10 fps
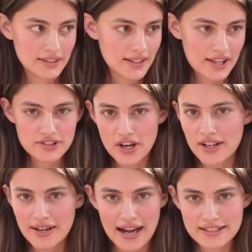has the same
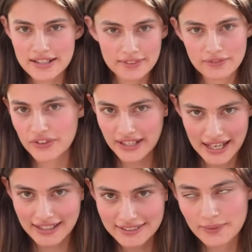features as Sarah Jessica
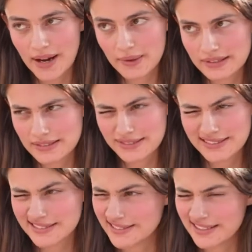Parker. Her name is
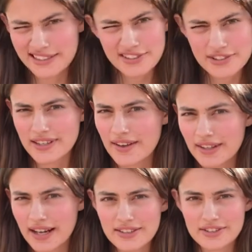Diana Silver. She's a
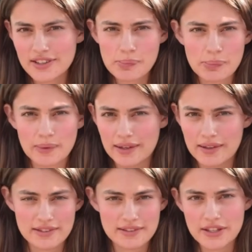new and upcoming
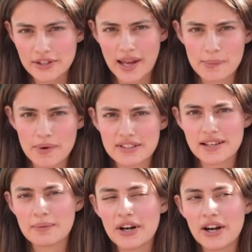actress. I feel like
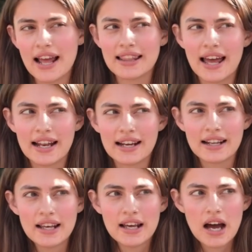those two would be great
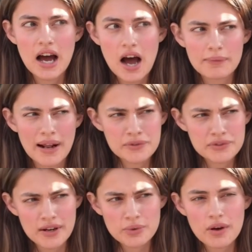Carries
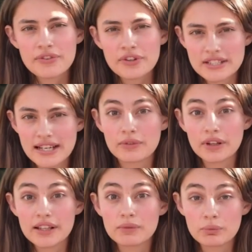in the Carrie Diaries.
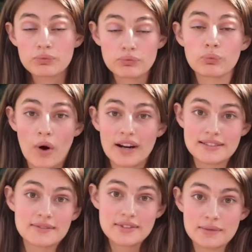The
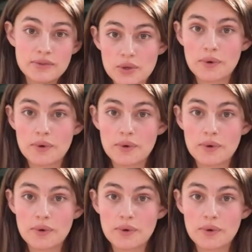HBO series is